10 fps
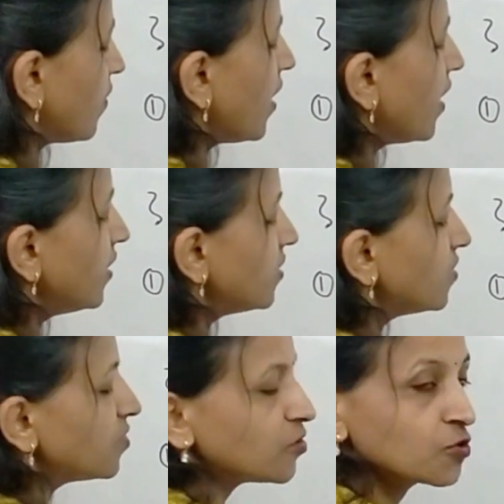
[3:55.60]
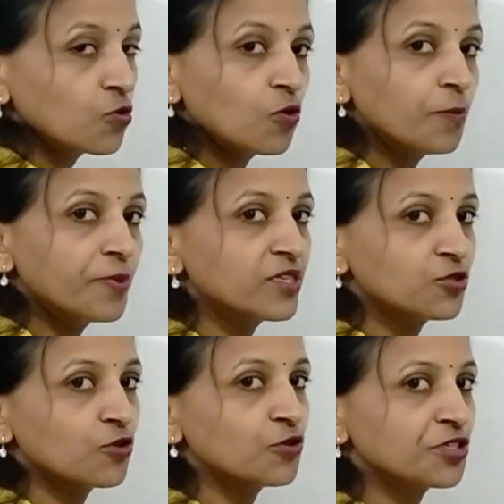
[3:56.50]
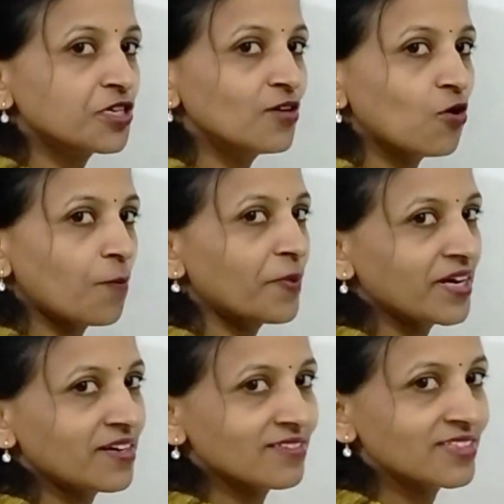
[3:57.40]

and scope resolution operator.